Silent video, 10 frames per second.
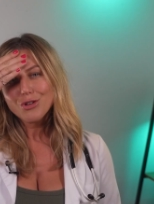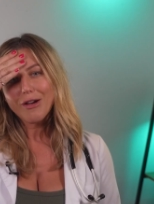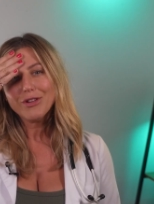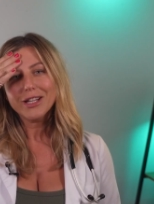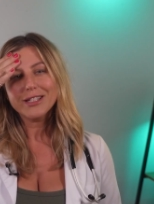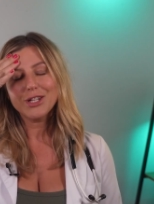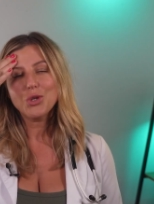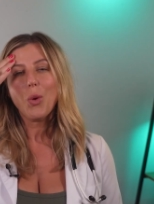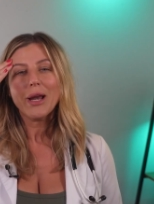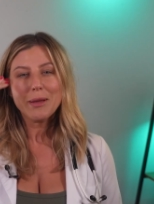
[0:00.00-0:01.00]
traveling at
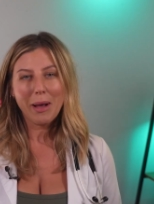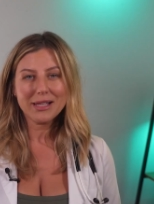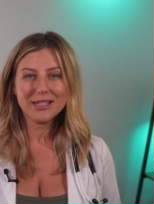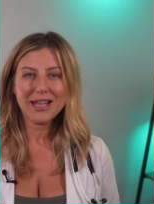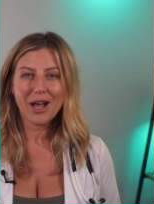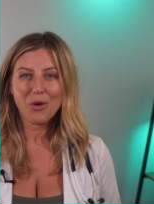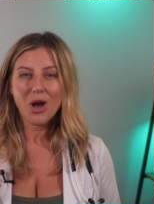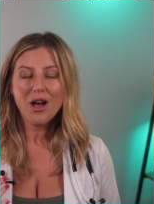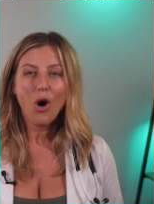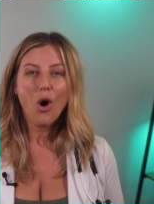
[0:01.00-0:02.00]
20 miles an
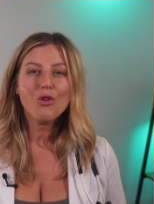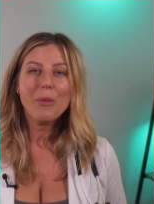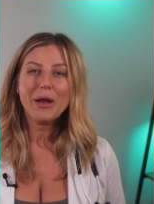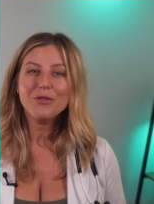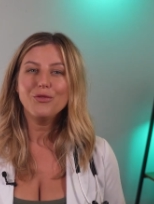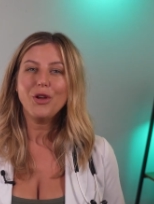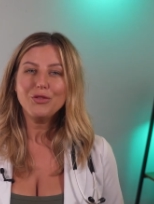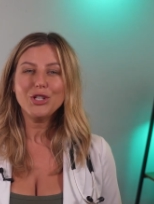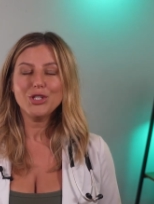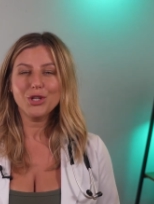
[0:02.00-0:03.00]
hour, or about
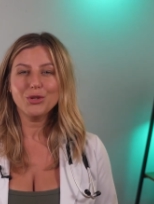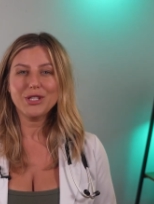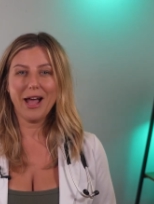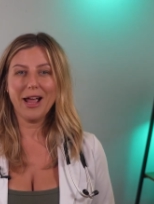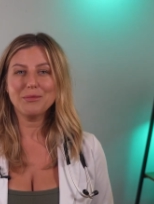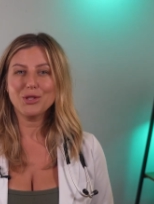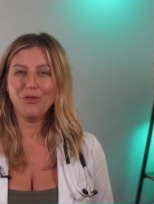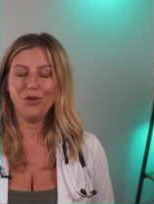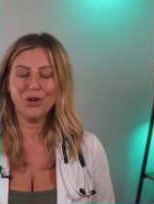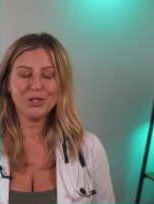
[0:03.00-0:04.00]
52 times
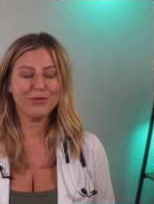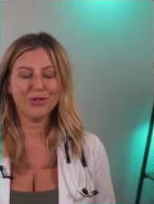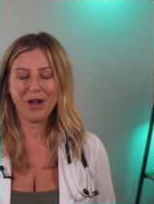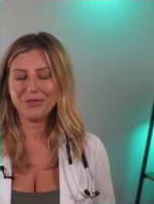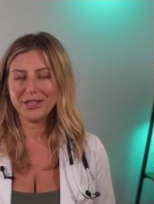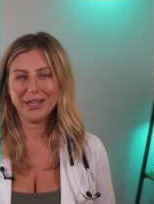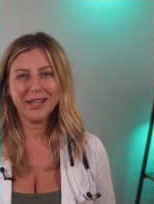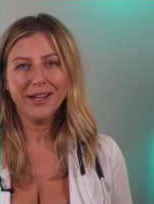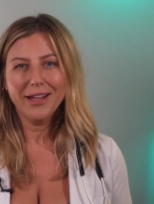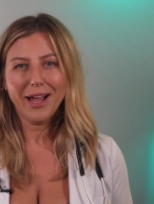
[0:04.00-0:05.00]
the force of
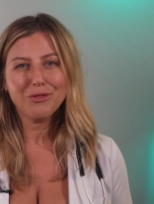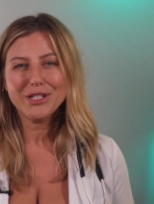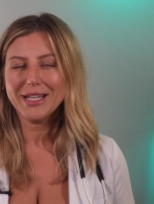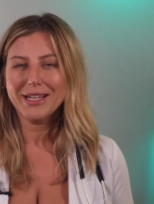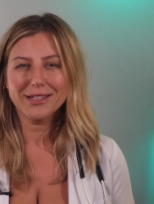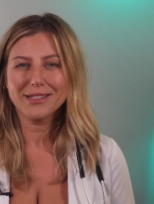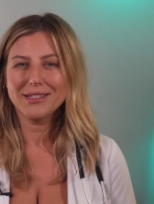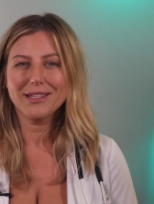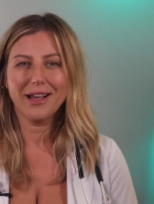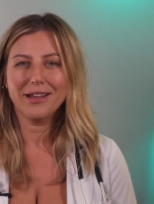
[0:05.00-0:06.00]
gravity. How ridiculous
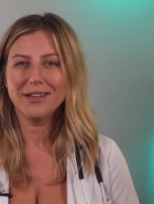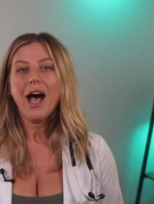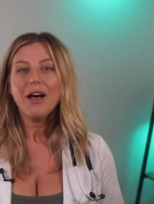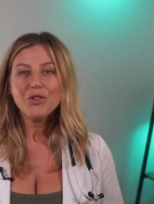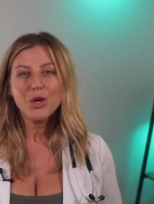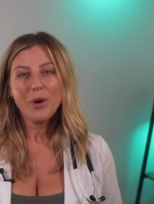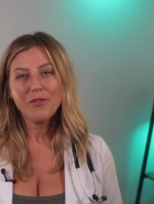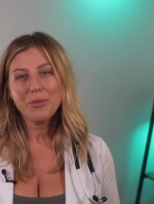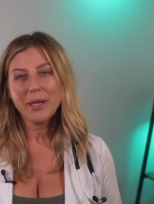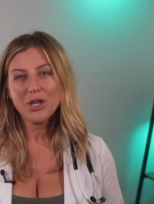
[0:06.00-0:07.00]
is that? Have you
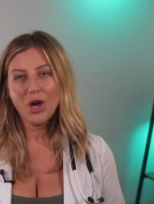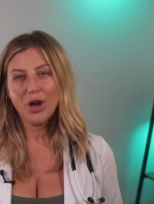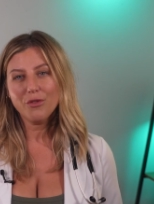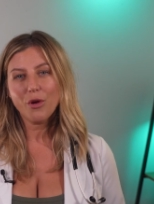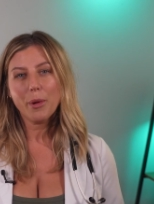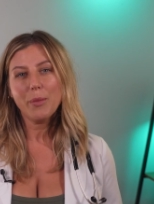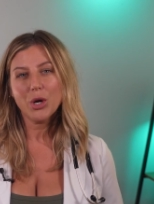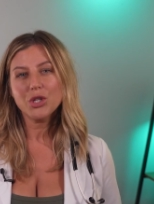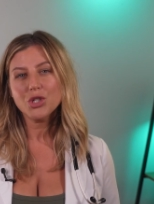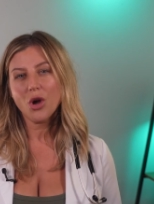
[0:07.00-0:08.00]
ever been hurt from a
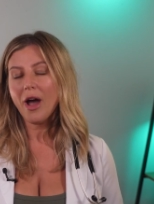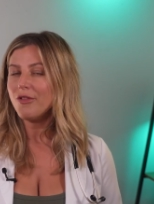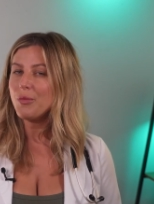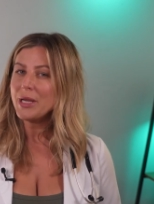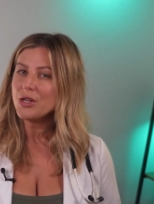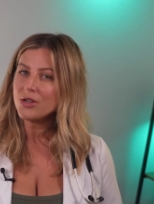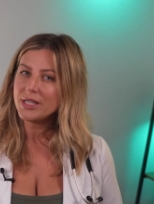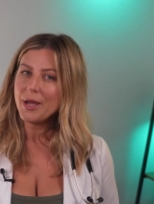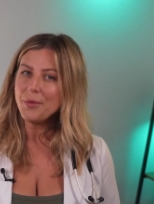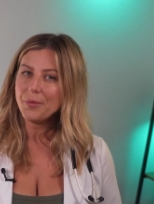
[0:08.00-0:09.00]
punch or ever been knocked
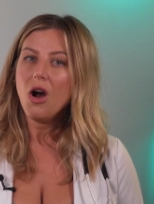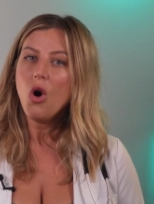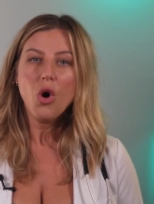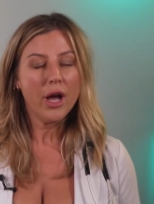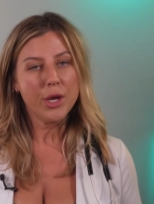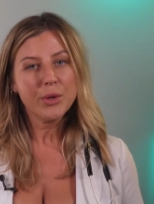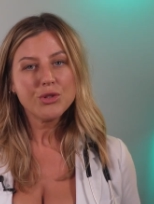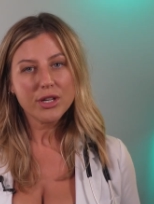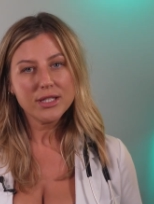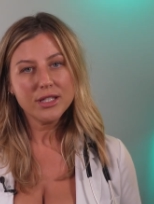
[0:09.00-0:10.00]
out? Or are you
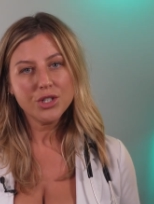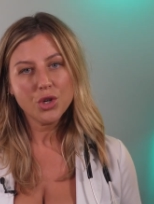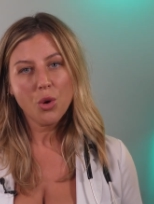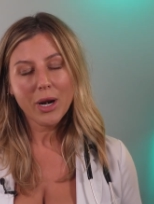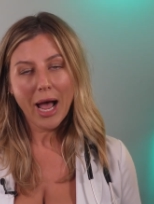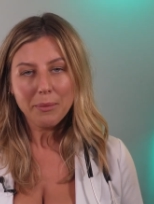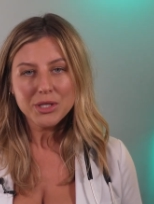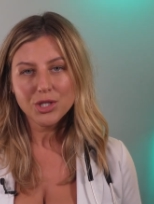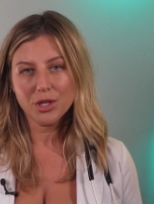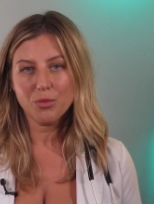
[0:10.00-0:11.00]
interested to know what
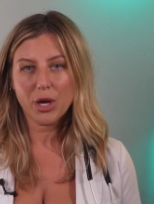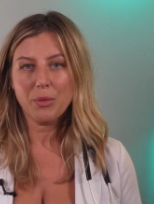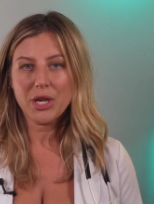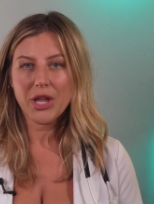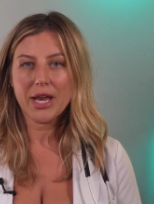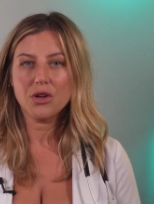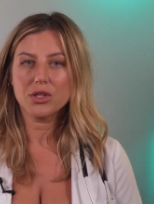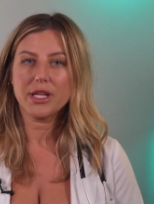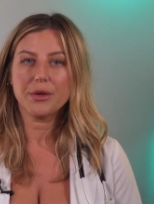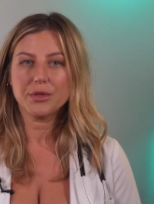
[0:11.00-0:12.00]
happens to the brain when you get
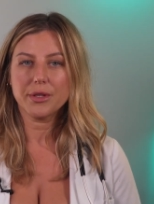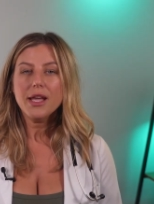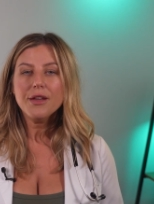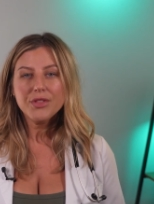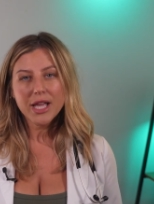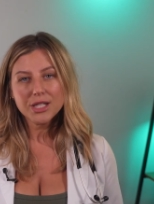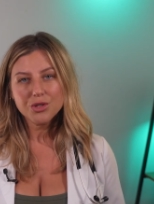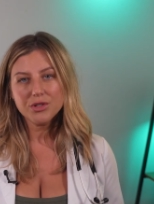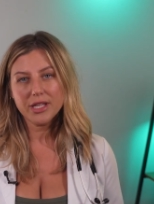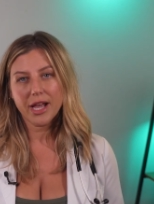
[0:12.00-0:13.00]
knocked out? If the
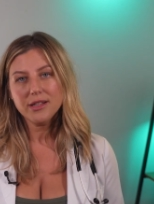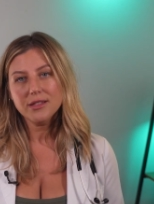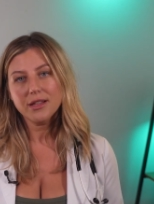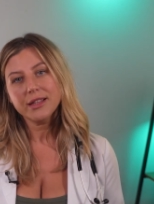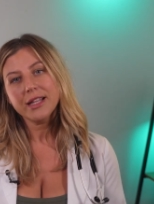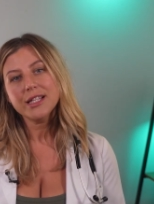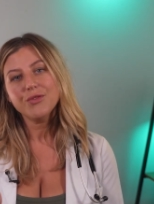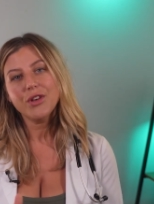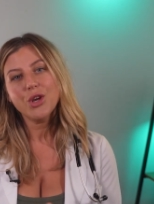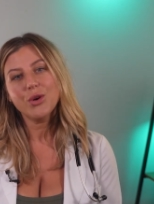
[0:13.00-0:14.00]
answer is yes, then
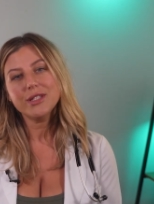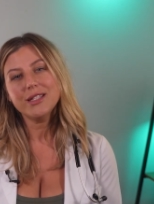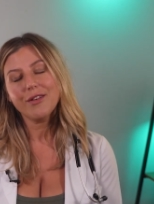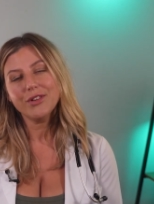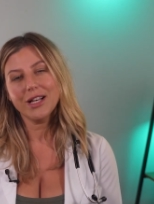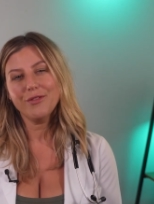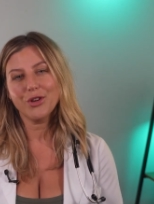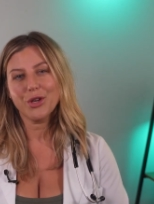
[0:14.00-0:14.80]
this video is definitely for